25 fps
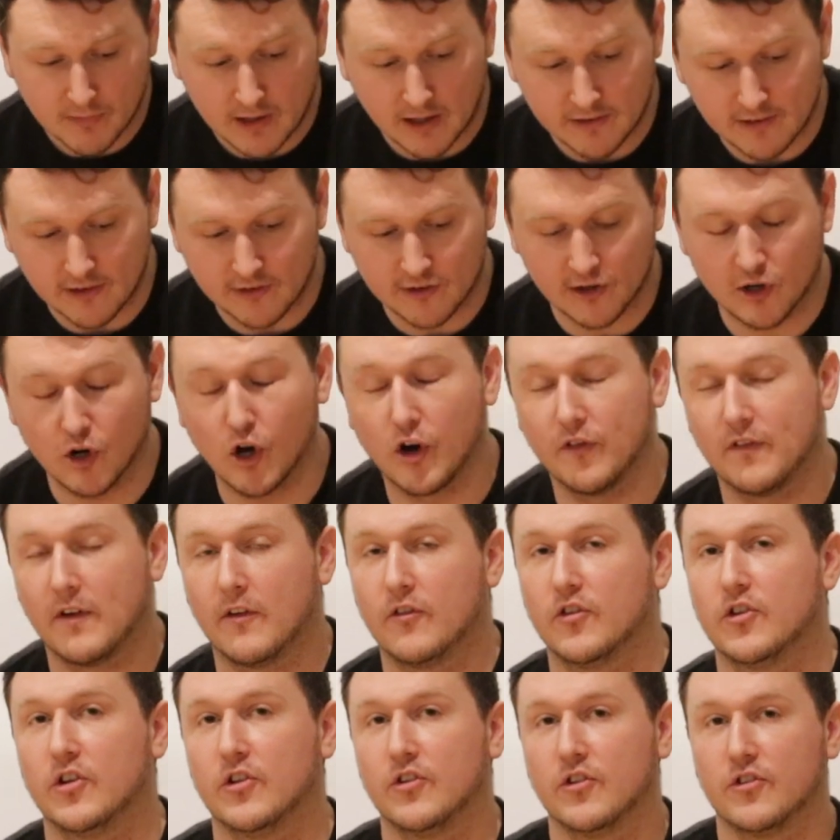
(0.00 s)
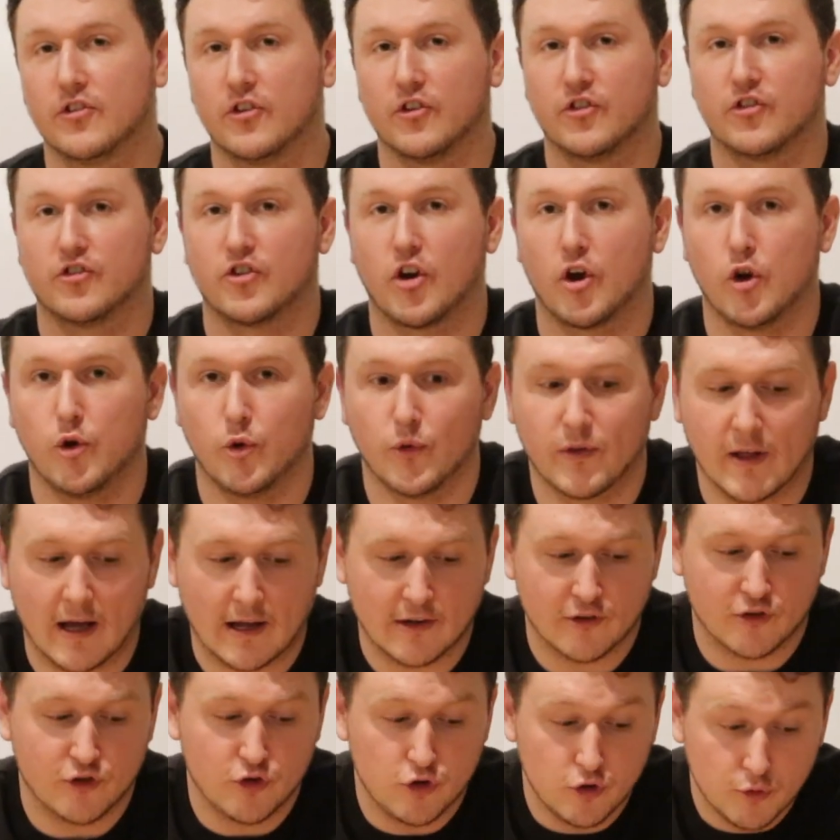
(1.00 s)
there's a lot of evidence to show
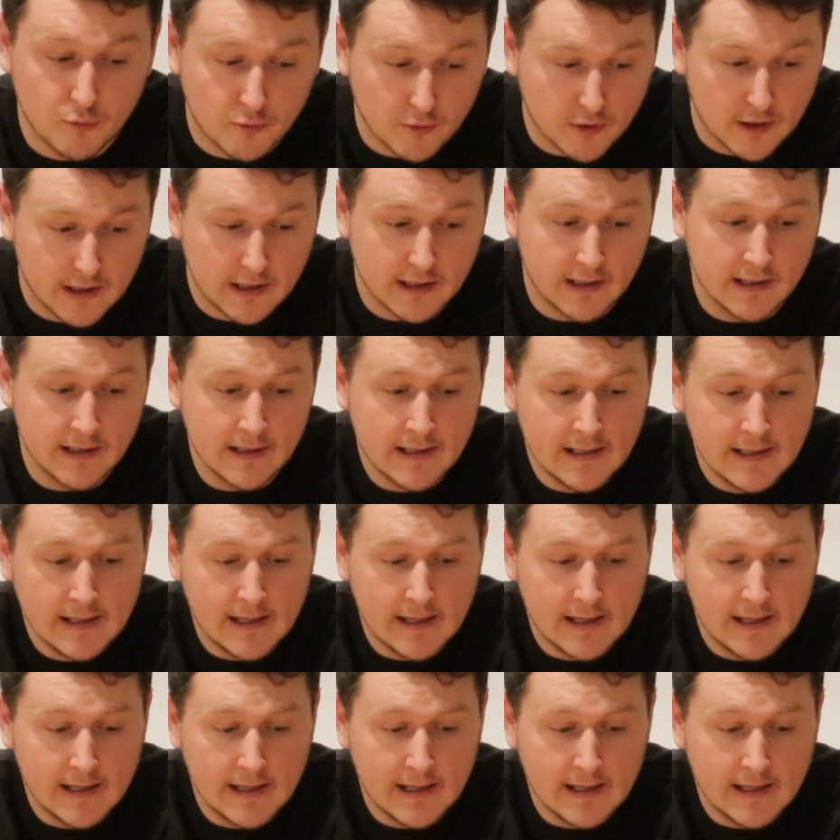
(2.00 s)
that turmeric